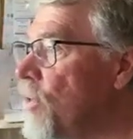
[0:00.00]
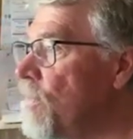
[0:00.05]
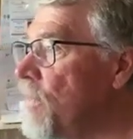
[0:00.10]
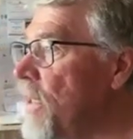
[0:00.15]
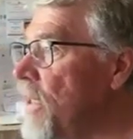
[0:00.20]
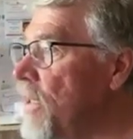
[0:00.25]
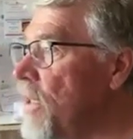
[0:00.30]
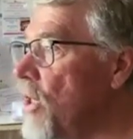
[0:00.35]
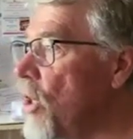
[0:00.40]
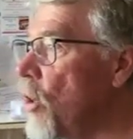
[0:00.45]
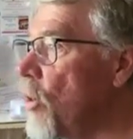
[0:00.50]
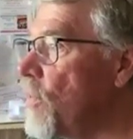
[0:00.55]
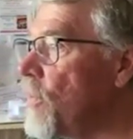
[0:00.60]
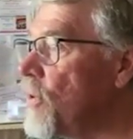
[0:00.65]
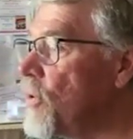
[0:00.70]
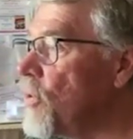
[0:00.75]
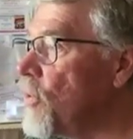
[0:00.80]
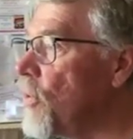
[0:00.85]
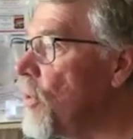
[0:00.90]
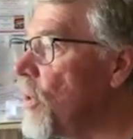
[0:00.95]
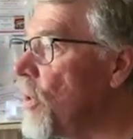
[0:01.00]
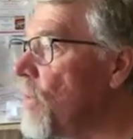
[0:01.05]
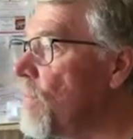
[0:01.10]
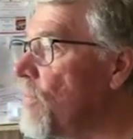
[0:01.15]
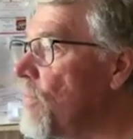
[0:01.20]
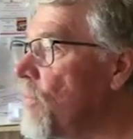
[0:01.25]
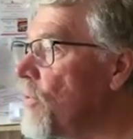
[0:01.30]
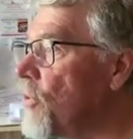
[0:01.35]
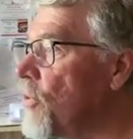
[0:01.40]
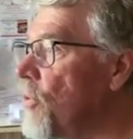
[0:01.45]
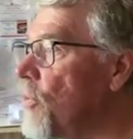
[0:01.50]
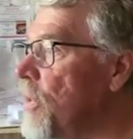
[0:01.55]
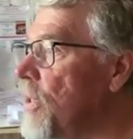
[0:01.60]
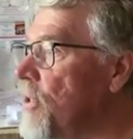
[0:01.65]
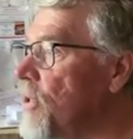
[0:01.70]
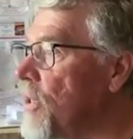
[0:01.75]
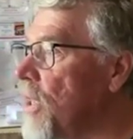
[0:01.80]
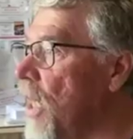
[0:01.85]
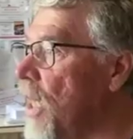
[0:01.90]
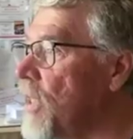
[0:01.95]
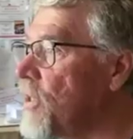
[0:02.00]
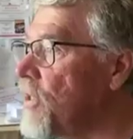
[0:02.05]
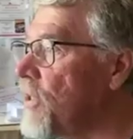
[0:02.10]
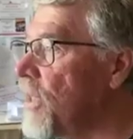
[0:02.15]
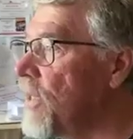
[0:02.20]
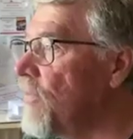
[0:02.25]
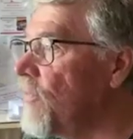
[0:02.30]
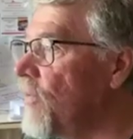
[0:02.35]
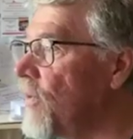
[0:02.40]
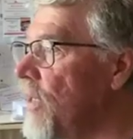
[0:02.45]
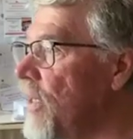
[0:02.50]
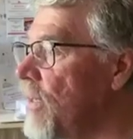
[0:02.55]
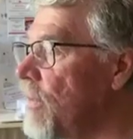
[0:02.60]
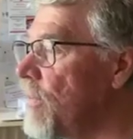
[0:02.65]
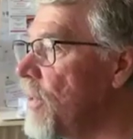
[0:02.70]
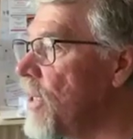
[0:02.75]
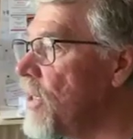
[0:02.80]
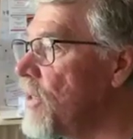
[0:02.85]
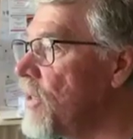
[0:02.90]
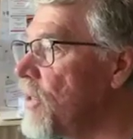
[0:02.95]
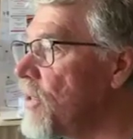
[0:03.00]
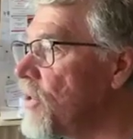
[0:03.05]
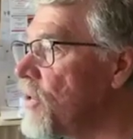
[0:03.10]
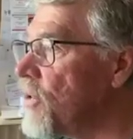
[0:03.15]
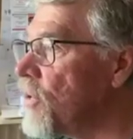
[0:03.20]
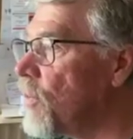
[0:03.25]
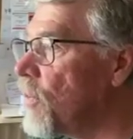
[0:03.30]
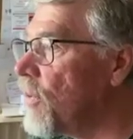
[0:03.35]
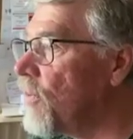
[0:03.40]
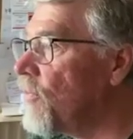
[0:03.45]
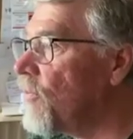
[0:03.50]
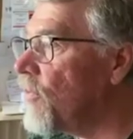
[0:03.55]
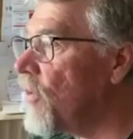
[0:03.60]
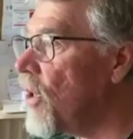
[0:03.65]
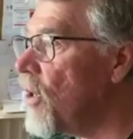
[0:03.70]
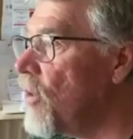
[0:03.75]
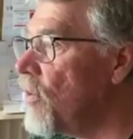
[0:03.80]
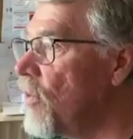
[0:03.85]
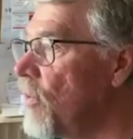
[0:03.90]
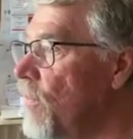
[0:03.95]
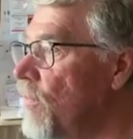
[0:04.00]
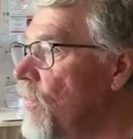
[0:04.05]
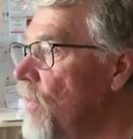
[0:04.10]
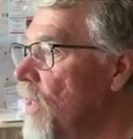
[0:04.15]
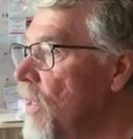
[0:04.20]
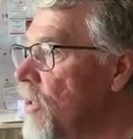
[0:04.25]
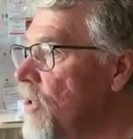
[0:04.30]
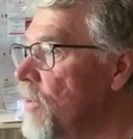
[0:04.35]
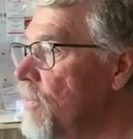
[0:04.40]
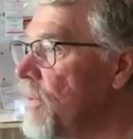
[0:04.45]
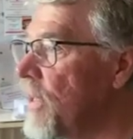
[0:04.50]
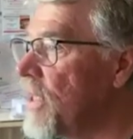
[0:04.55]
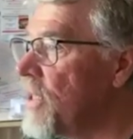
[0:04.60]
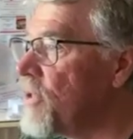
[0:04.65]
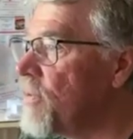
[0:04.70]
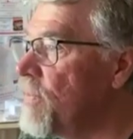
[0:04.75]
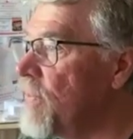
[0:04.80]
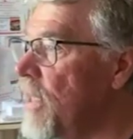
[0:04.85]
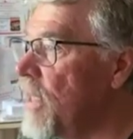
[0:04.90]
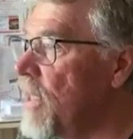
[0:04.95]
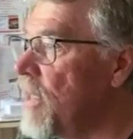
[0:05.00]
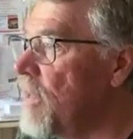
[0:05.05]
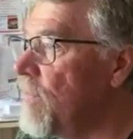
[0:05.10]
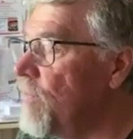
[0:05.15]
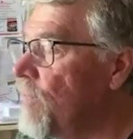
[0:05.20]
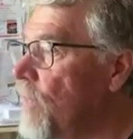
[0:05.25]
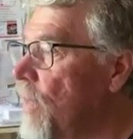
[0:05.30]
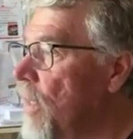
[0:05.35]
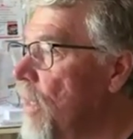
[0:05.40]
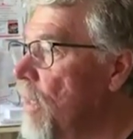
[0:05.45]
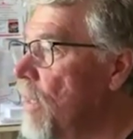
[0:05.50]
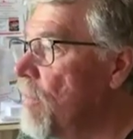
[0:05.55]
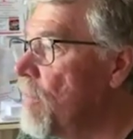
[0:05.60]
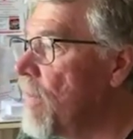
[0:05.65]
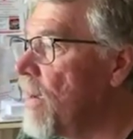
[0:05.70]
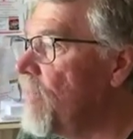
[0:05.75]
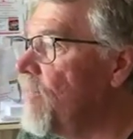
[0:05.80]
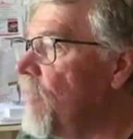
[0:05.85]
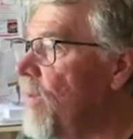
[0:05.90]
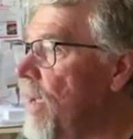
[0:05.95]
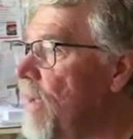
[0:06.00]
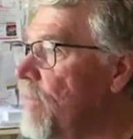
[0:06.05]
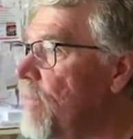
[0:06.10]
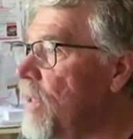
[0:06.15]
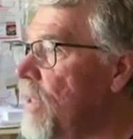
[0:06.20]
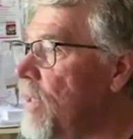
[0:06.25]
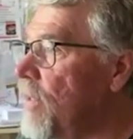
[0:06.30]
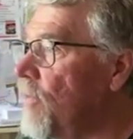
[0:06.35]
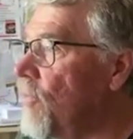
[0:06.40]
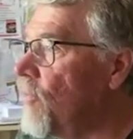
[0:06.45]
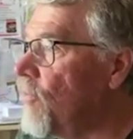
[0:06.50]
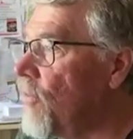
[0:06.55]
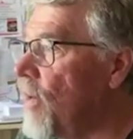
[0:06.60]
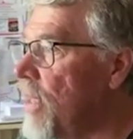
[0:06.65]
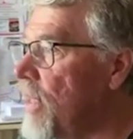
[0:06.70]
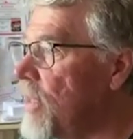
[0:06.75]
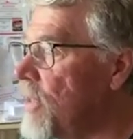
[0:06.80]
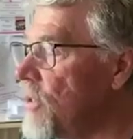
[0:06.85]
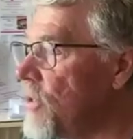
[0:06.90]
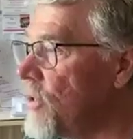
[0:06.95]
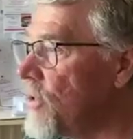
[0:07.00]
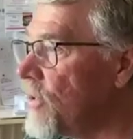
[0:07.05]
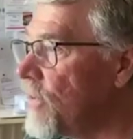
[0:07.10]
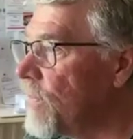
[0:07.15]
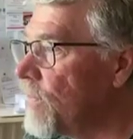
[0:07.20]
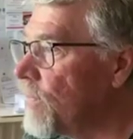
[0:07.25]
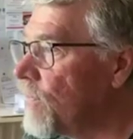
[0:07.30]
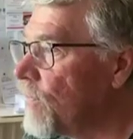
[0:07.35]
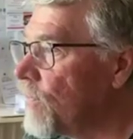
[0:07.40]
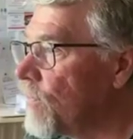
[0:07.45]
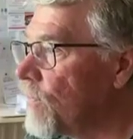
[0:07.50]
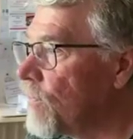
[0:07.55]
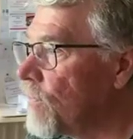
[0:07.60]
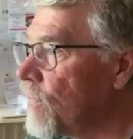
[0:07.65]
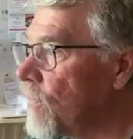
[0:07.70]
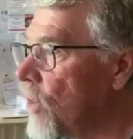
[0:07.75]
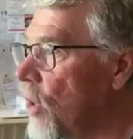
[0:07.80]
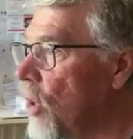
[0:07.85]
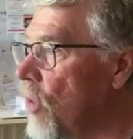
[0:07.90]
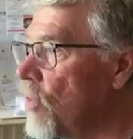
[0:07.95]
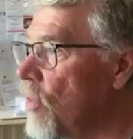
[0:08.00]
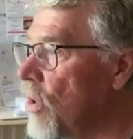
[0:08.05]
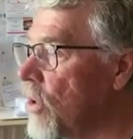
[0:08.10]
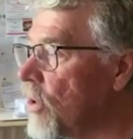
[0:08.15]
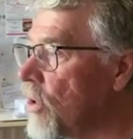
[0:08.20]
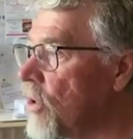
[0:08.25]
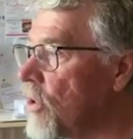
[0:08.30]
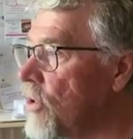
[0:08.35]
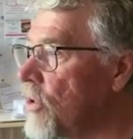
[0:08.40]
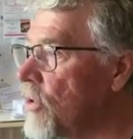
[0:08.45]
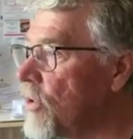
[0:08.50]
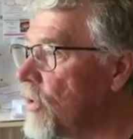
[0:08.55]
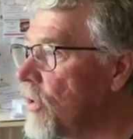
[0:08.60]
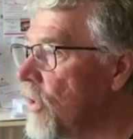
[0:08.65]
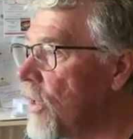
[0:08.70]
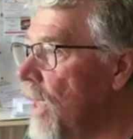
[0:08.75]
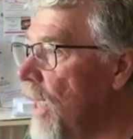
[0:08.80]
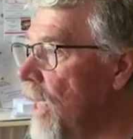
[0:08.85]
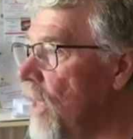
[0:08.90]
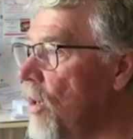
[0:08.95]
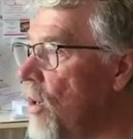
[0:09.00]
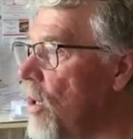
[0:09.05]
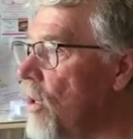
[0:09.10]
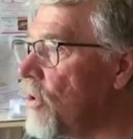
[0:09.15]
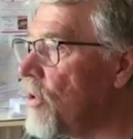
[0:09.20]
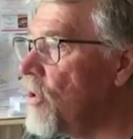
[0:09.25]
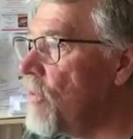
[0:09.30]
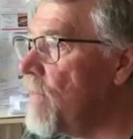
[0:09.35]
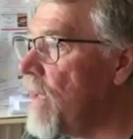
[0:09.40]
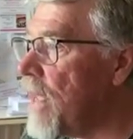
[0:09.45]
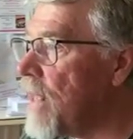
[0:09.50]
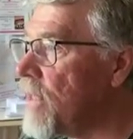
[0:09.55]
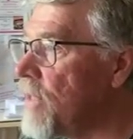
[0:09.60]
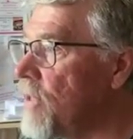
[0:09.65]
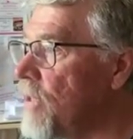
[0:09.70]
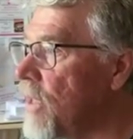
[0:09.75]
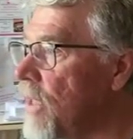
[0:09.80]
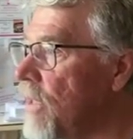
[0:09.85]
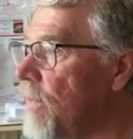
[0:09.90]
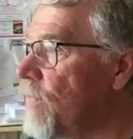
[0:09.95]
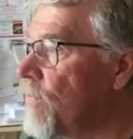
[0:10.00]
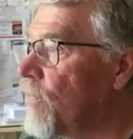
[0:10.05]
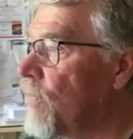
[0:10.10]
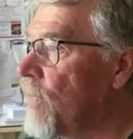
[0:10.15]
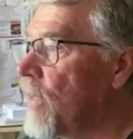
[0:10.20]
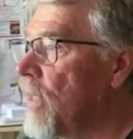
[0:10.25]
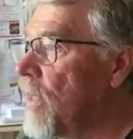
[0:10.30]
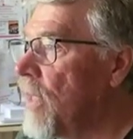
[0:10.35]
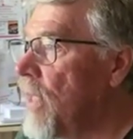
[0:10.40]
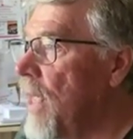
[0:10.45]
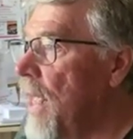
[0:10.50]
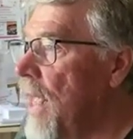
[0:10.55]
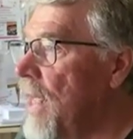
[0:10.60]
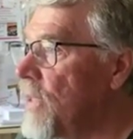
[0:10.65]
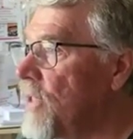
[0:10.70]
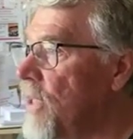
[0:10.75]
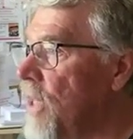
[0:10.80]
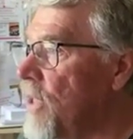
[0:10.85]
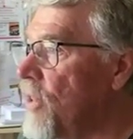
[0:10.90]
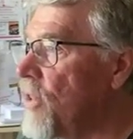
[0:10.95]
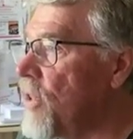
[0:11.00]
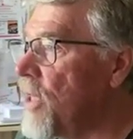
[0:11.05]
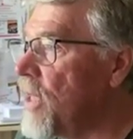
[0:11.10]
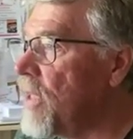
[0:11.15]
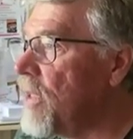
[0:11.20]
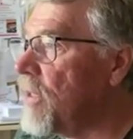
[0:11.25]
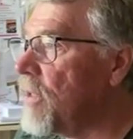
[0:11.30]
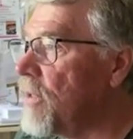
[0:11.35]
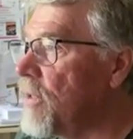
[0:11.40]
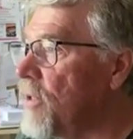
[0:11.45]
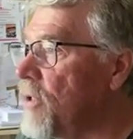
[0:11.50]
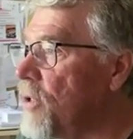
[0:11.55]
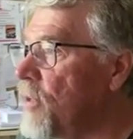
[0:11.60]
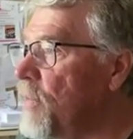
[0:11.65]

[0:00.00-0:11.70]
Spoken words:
to be the open door through which God's infinite abundance will flow to bless me, my family, friends, co-workers, and all humanity. As I think,